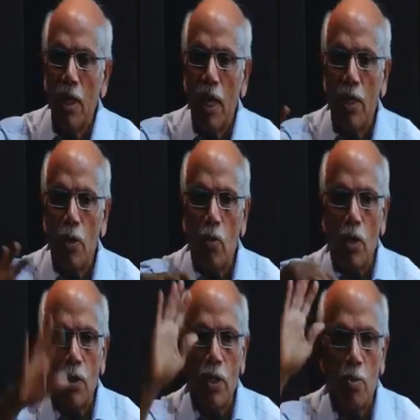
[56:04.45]
I don't
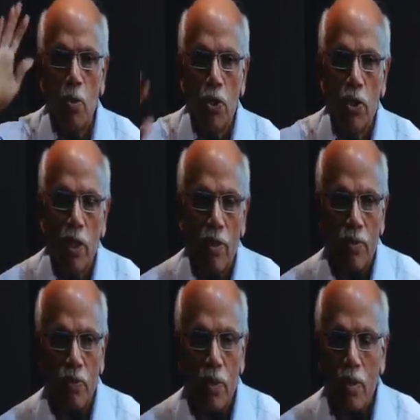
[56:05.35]
want you as a postdoc.
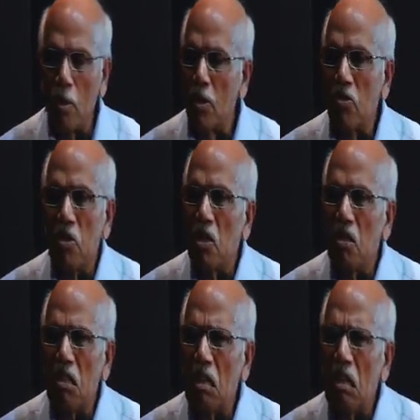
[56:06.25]
But this
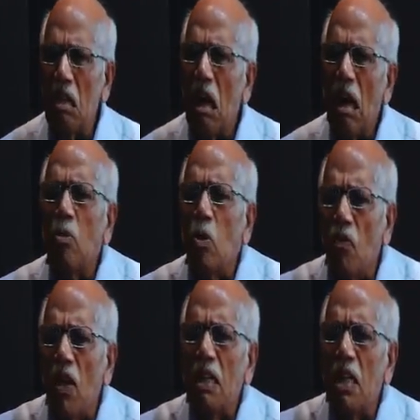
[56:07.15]
girl said, I'm going to
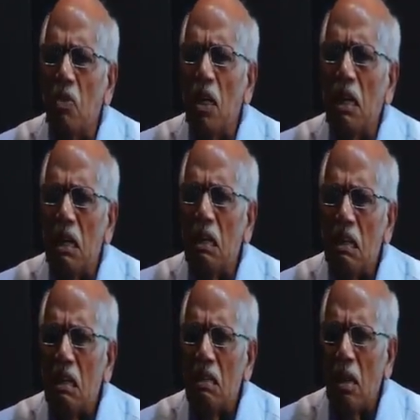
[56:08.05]
find it one day.
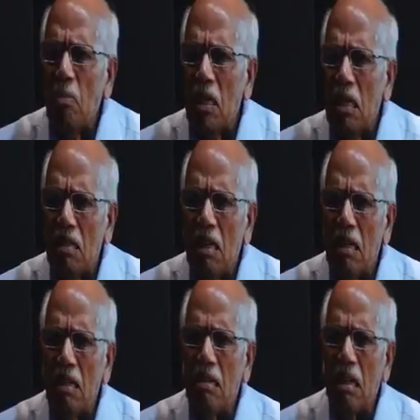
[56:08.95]
Something
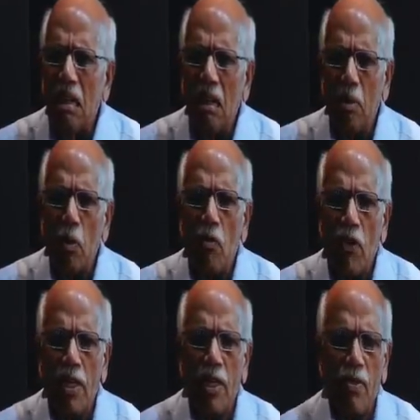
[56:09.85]
inside her saying, I'm going to
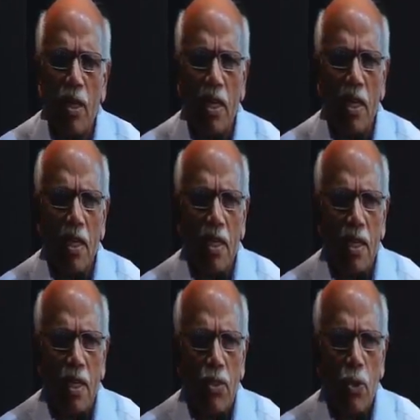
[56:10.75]
find it one day.
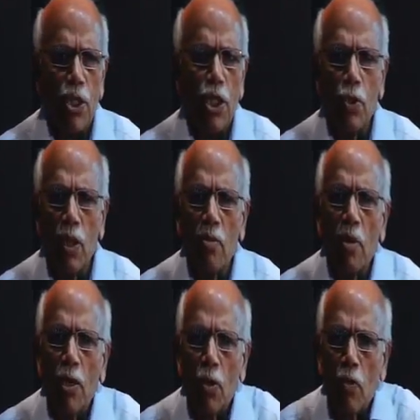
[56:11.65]
So she told
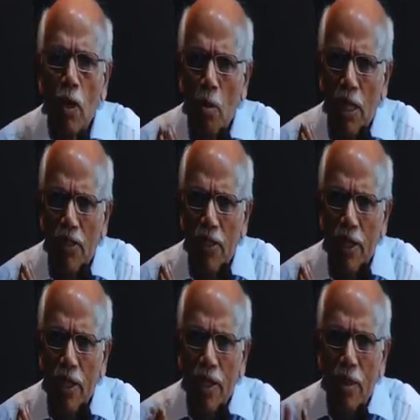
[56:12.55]
him, I don't want money,
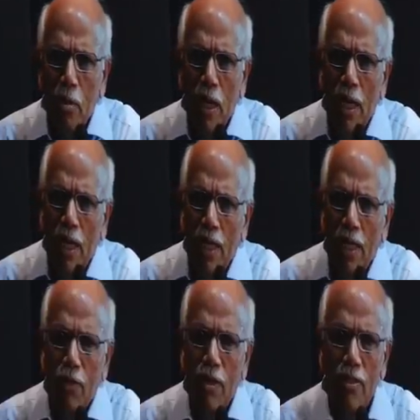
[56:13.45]
sir, but I'll
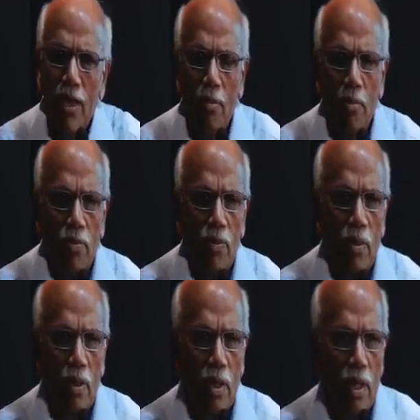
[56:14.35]
continue in this lab.
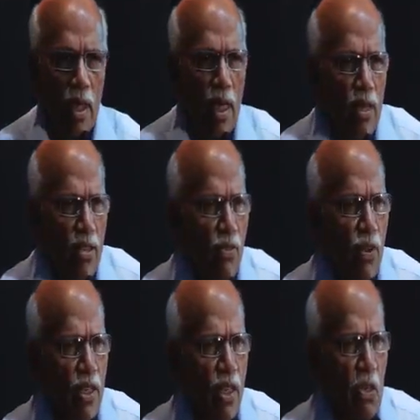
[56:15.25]
He said,
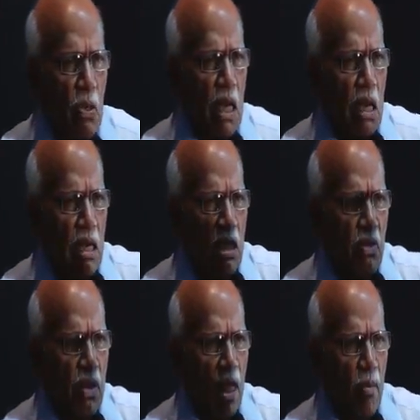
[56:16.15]
for a change, okay,
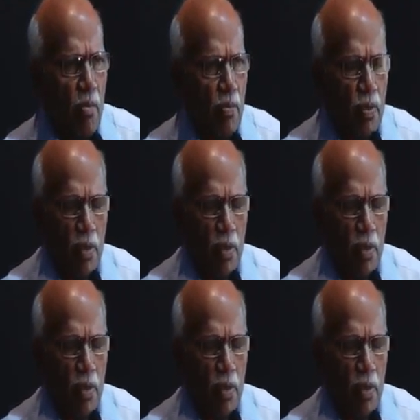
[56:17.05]
continue in the lab.